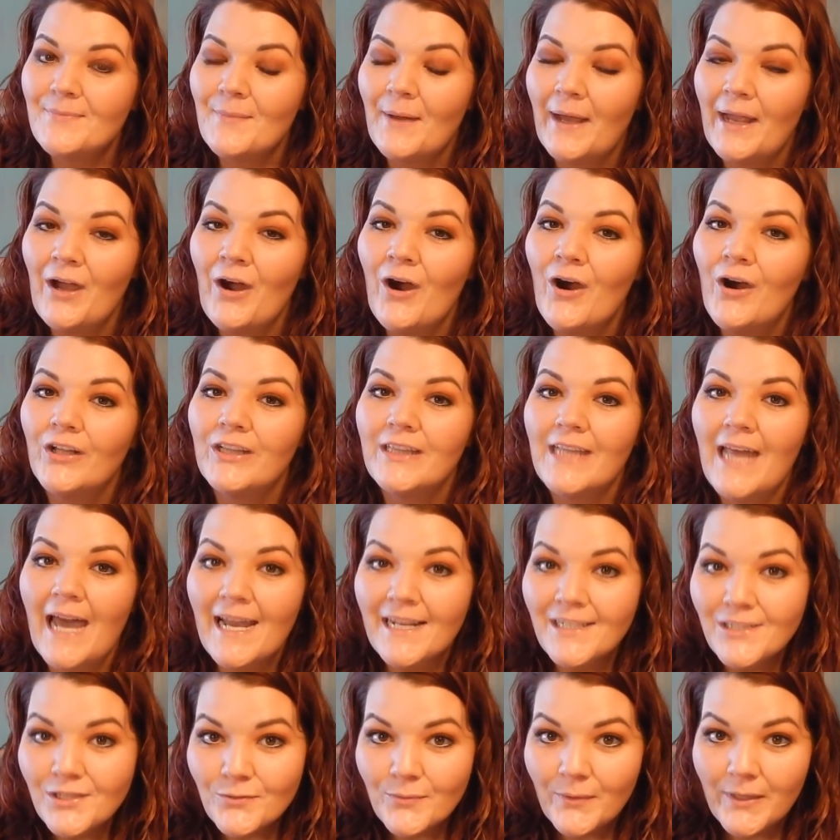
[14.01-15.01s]
my haul
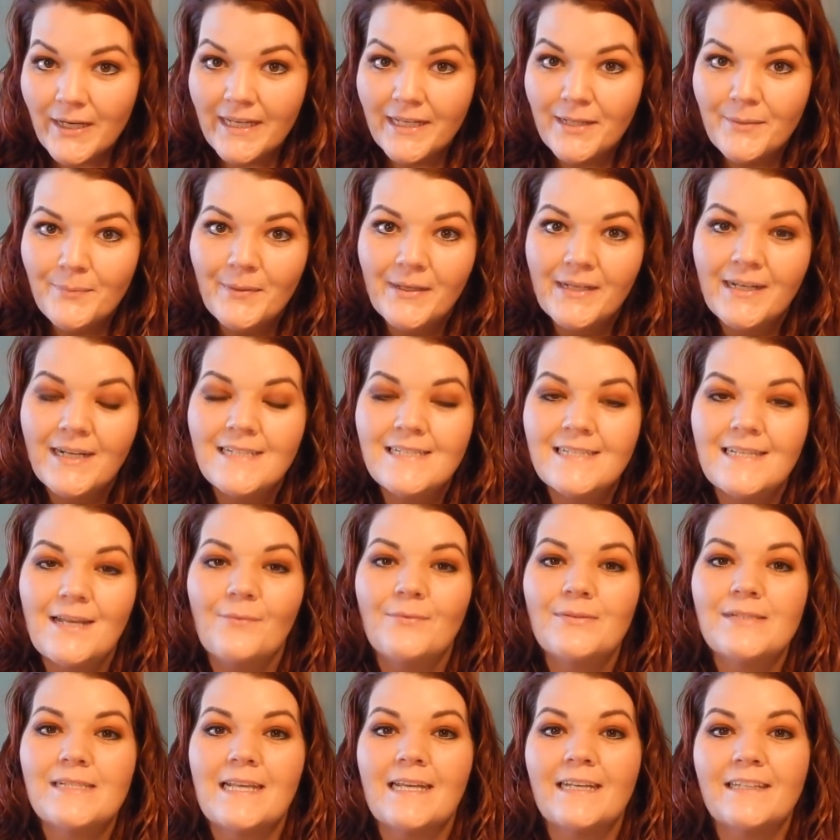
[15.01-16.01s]
last week because that
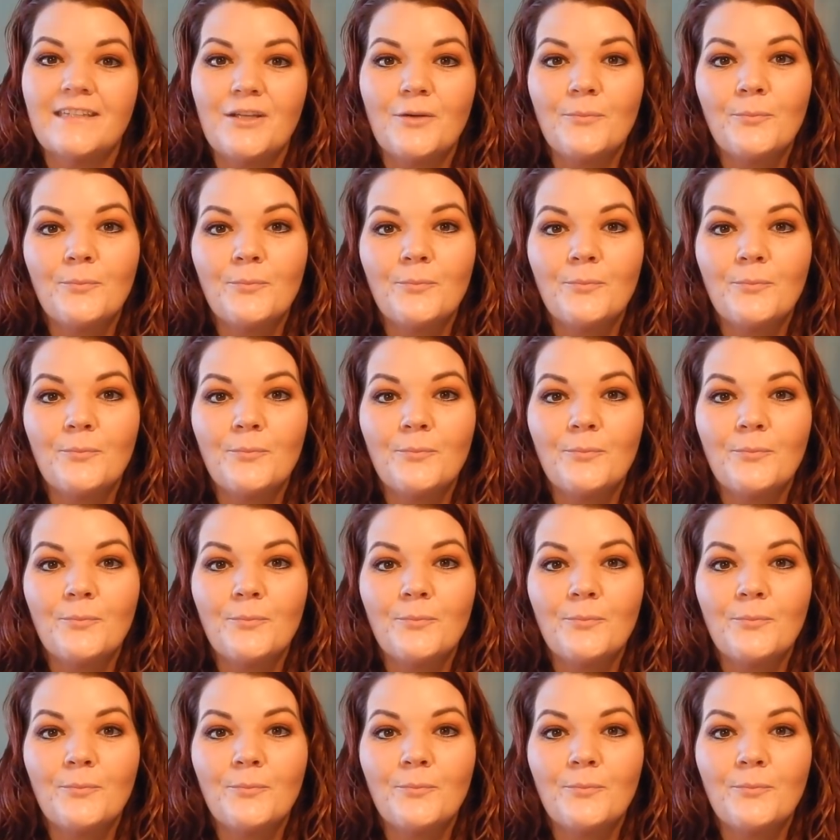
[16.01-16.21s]
was like